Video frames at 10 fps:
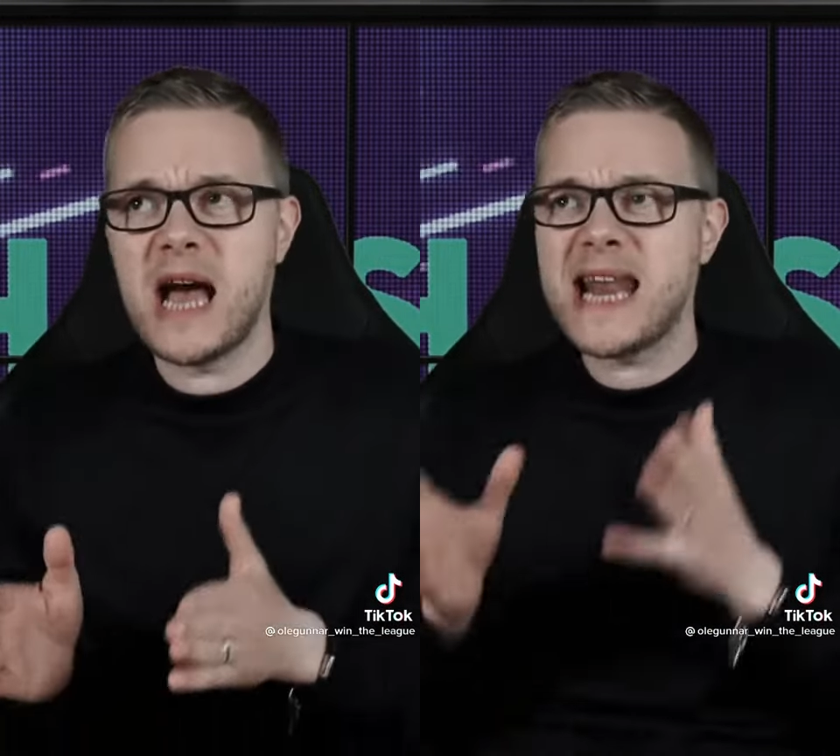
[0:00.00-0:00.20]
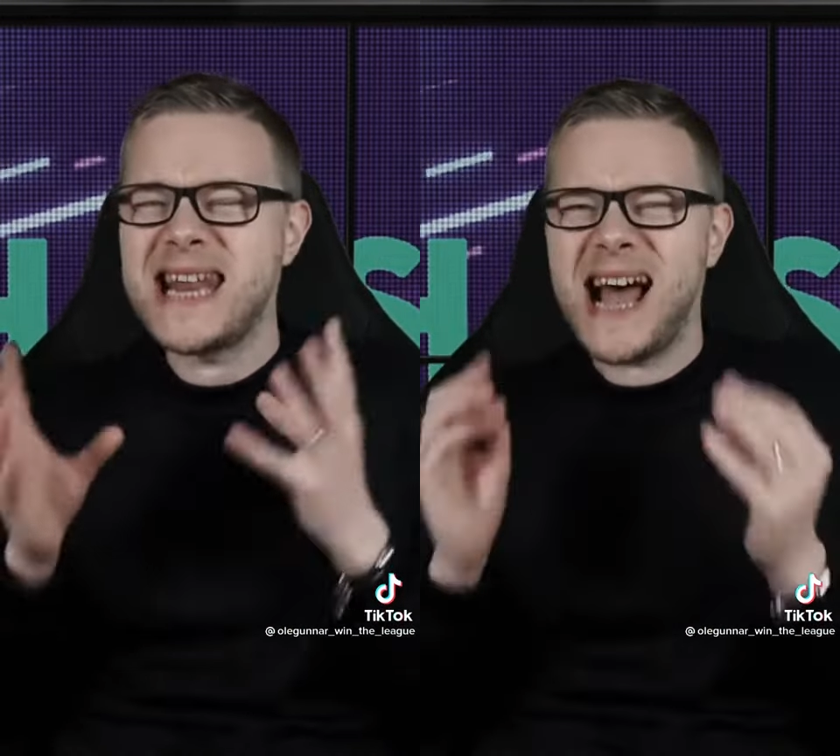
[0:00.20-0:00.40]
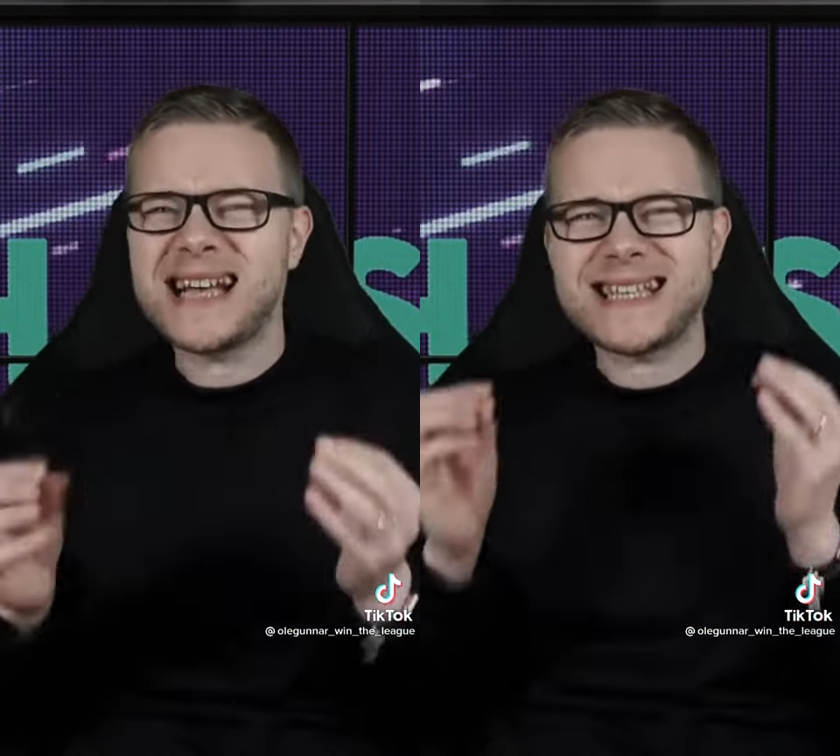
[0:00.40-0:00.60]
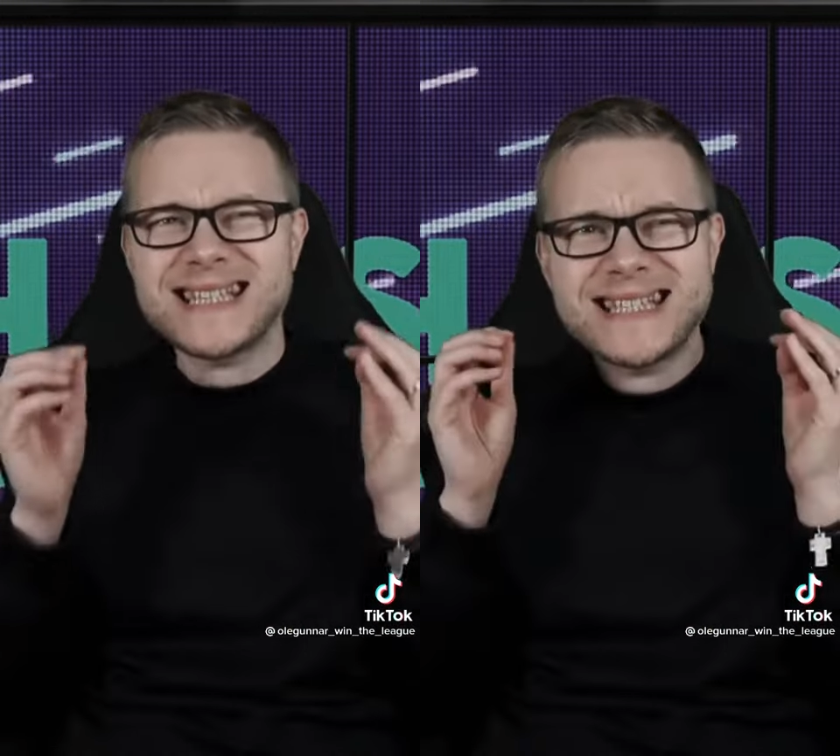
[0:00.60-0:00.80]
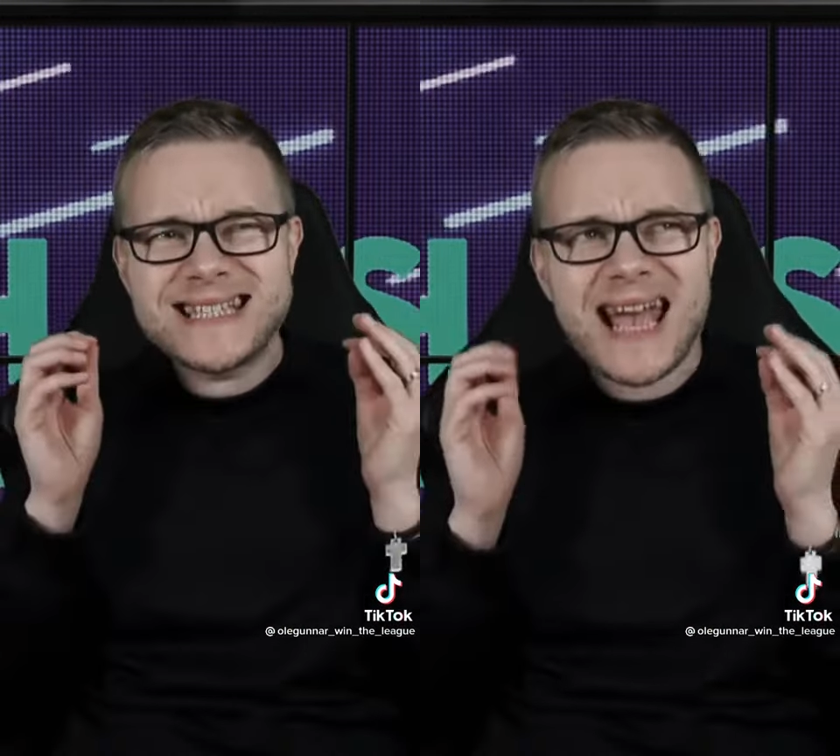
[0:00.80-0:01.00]
And that's
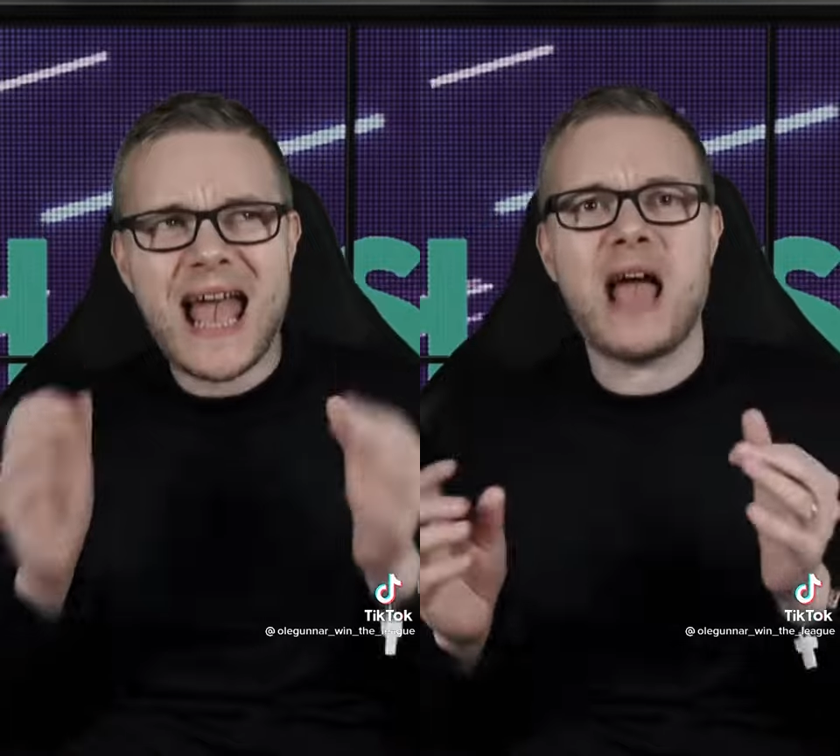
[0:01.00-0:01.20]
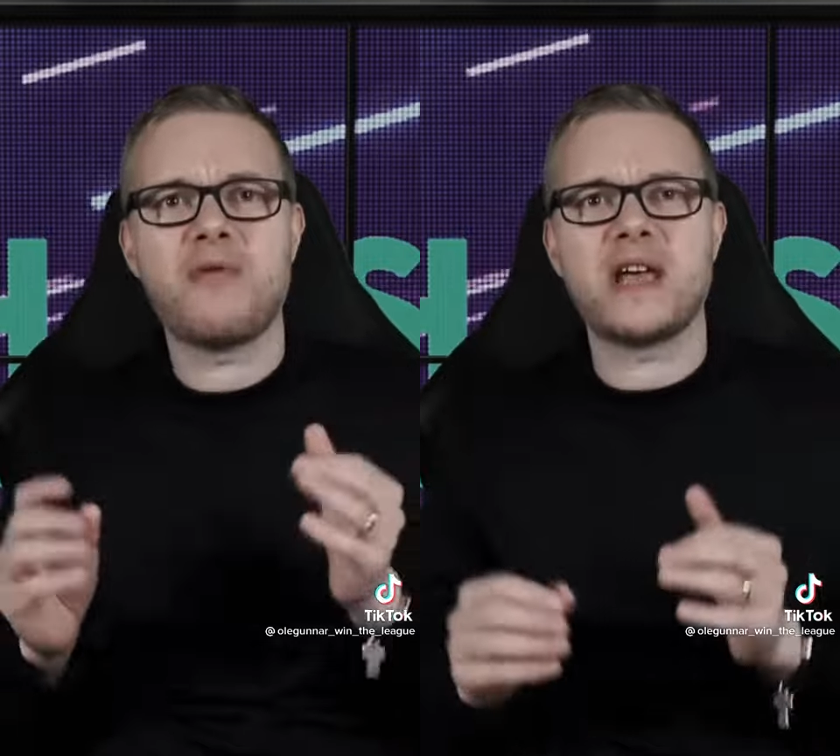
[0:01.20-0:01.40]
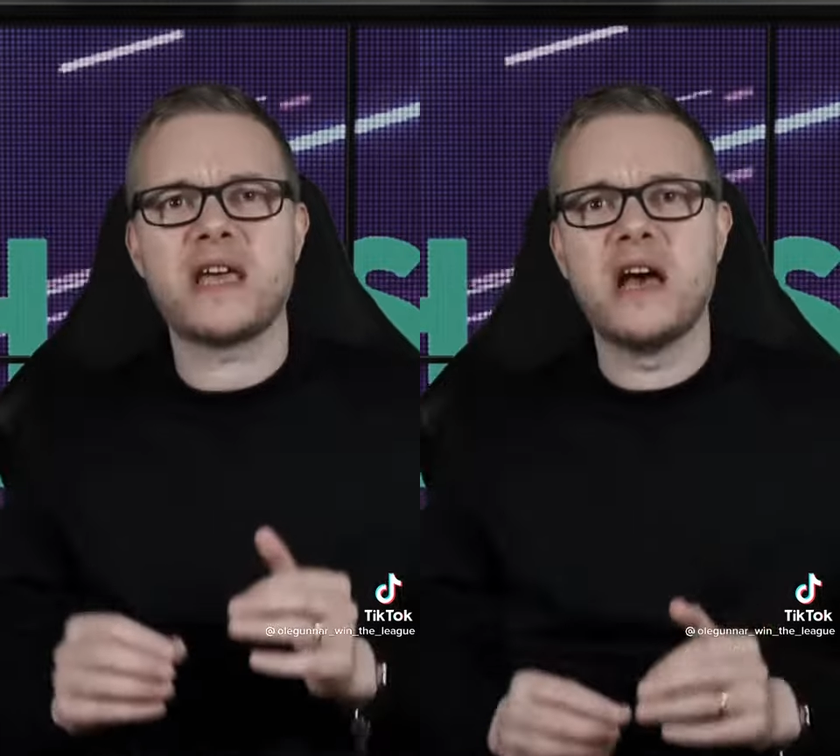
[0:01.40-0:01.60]
scary.